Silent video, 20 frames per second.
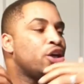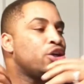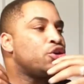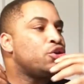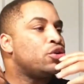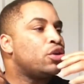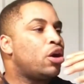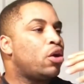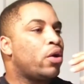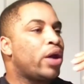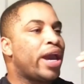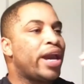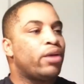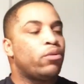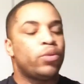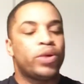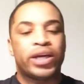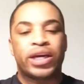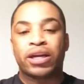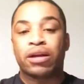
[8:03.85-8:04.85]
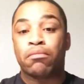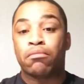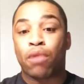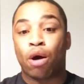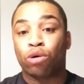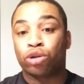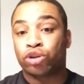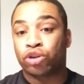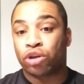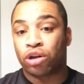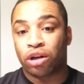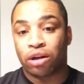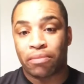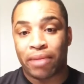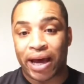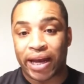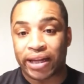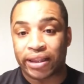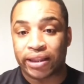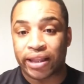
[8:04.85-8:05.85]
hey, we get emotional
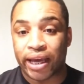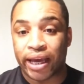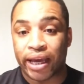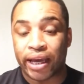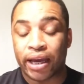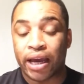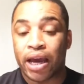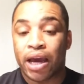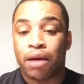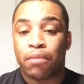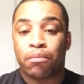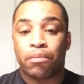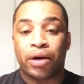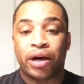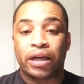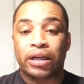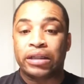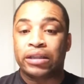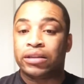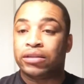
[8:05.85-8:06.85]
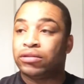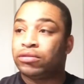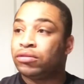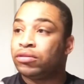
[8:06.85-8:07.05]
about a thing, but,